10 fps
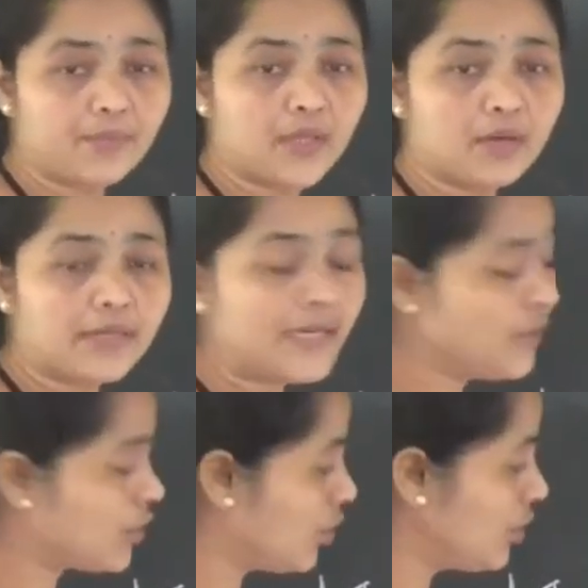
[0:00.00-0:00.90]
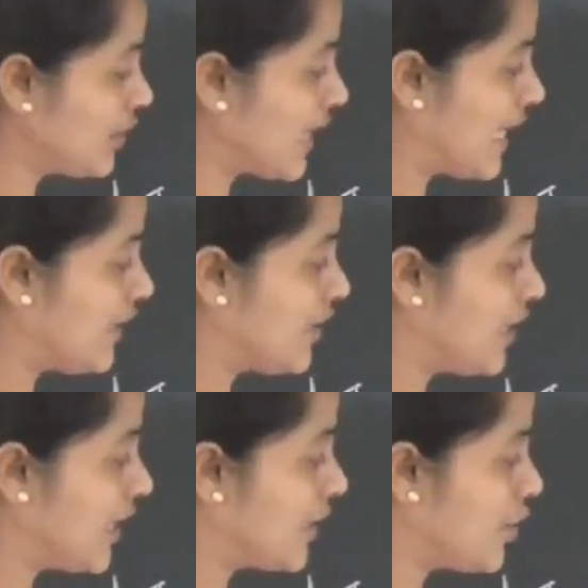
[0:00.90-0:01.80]
Okay, don't write
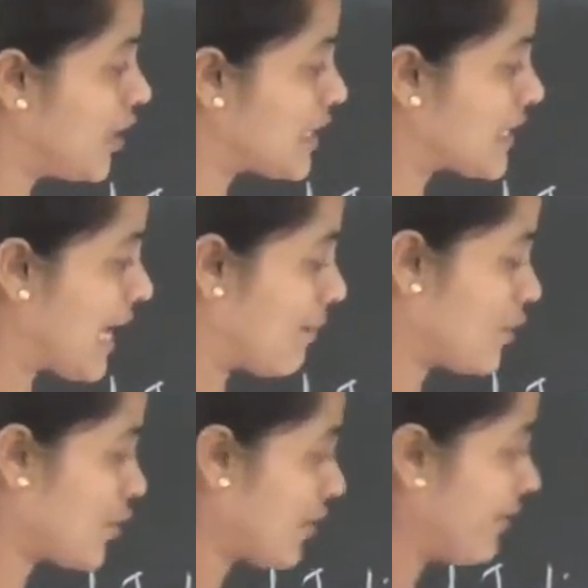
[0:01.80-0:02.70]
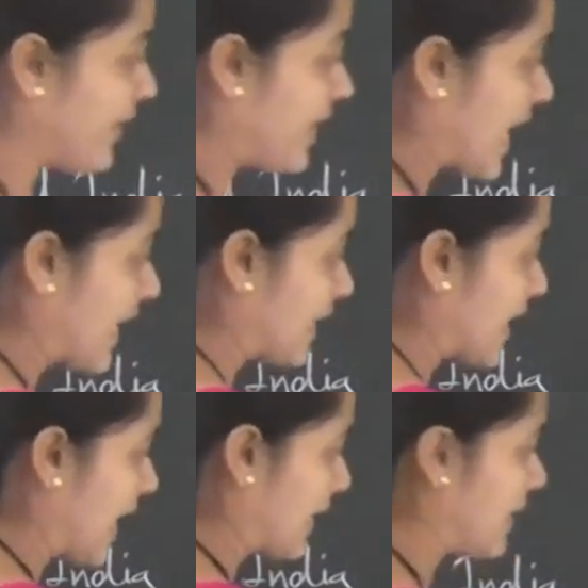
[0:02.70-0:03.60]
here yours apostrophe like
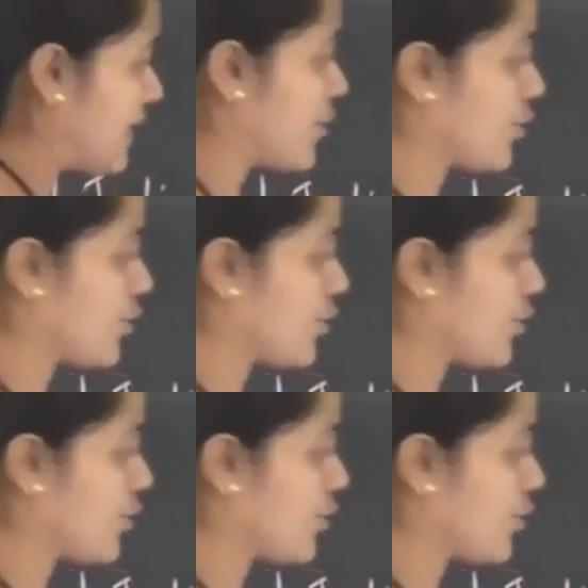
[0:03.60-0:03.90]
that, it's